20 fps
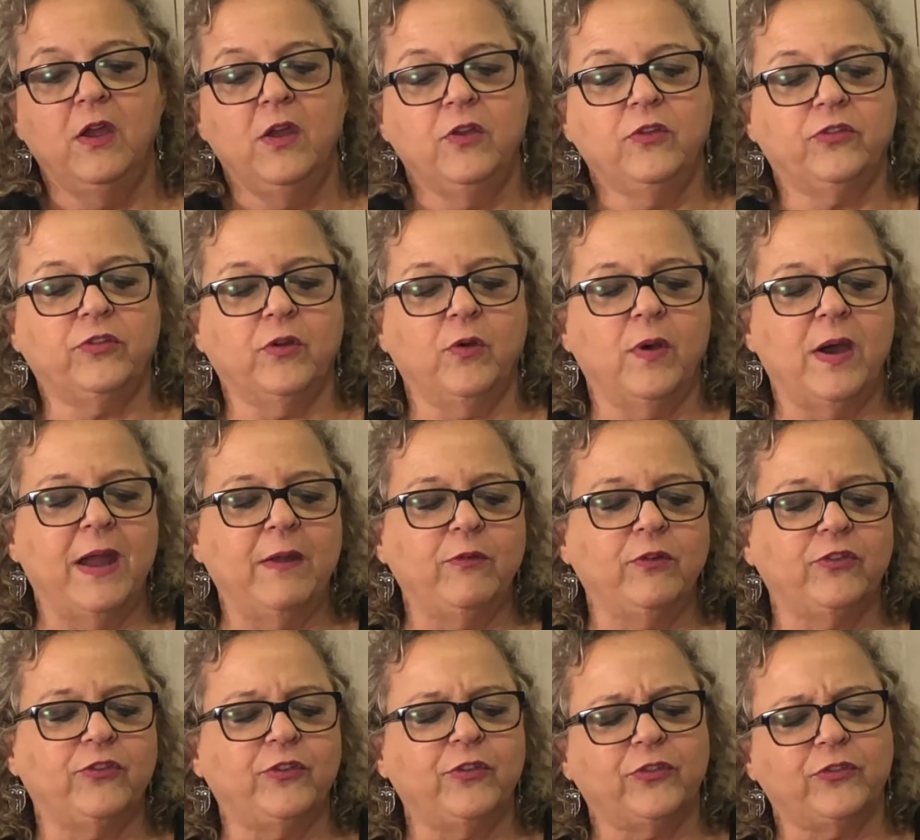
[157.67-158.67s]
So I
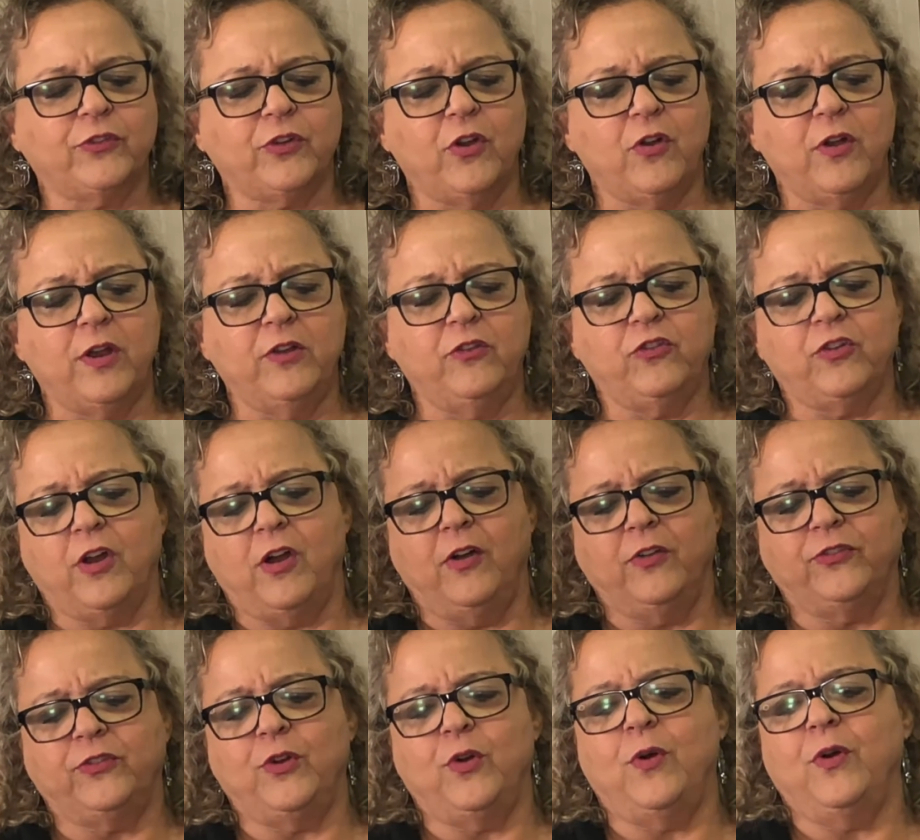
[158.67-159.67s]
was discouraged
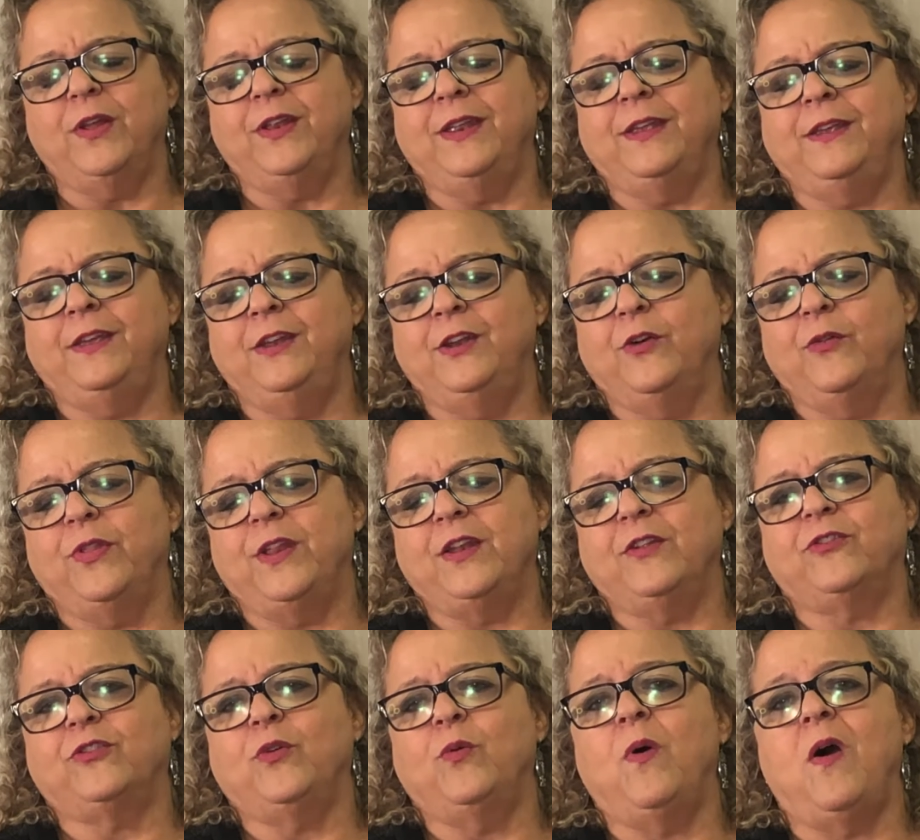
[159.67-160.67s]
also, that
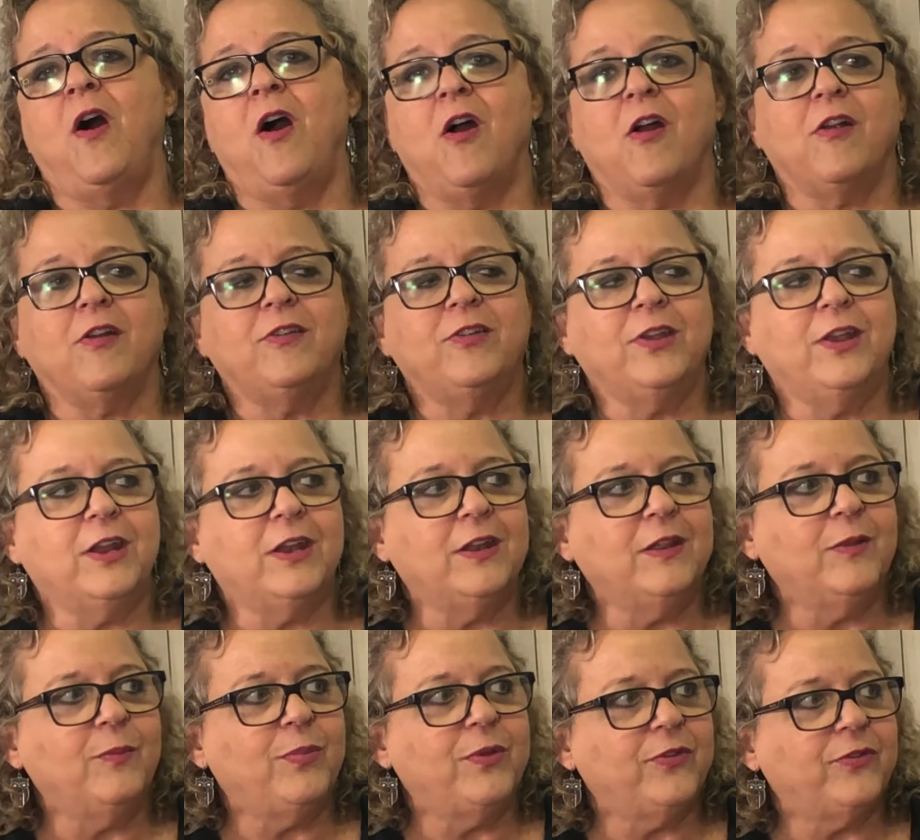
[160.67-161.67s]
it's so hard to get in
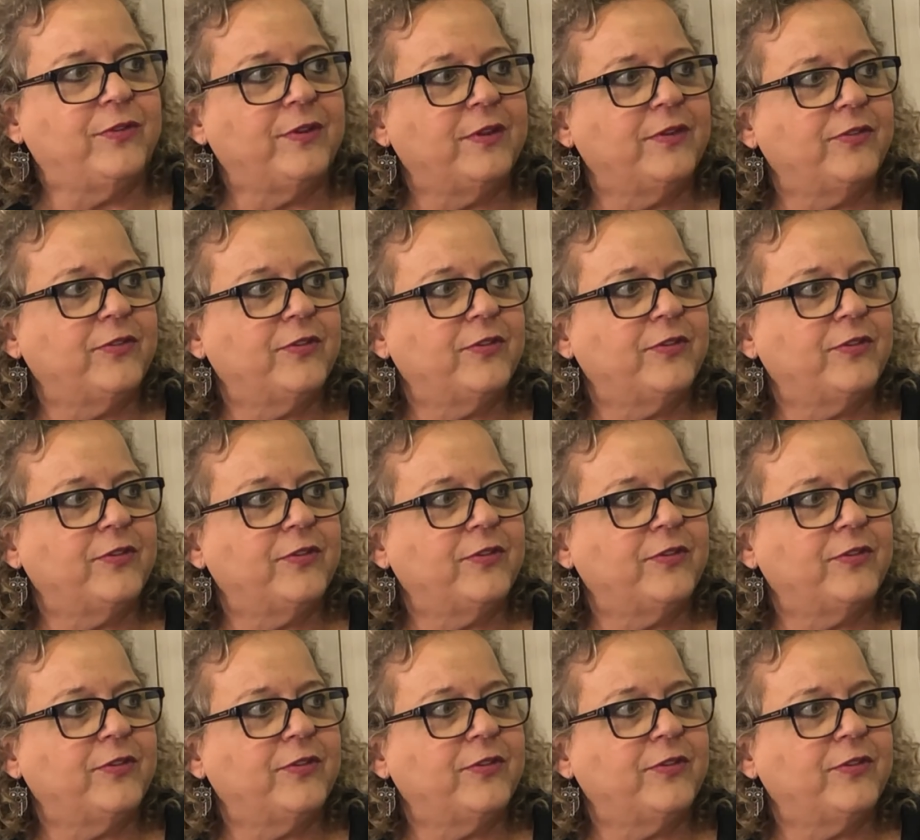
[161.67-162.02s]
the business.